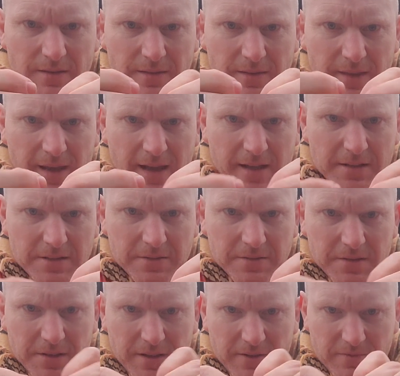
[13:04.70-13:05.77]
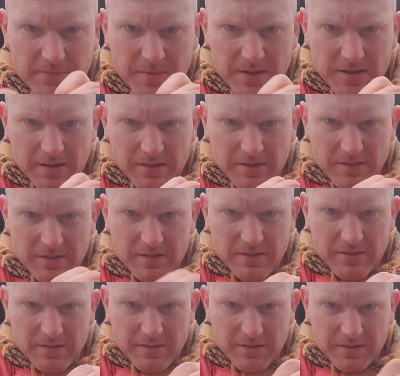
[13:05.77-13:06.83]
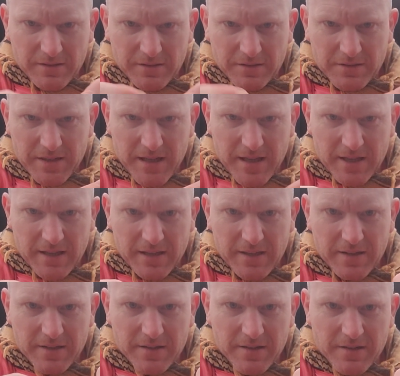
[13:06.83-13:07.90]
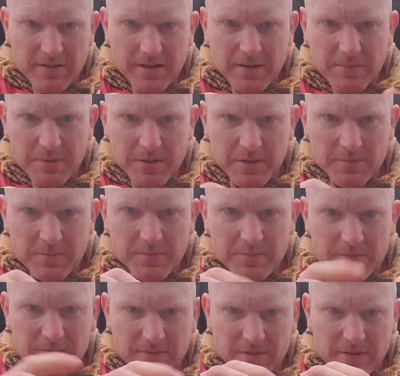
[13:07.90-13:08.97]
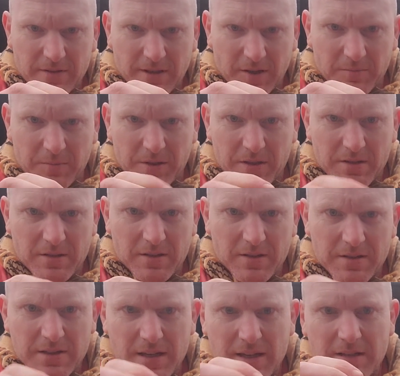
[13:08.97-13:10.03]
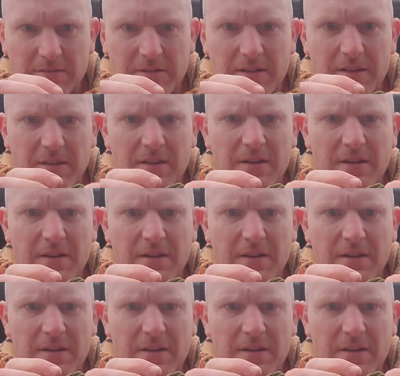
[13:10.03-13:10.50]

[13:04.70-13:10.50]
That is going to give me the little tag ear that I'm going to help me untie it with,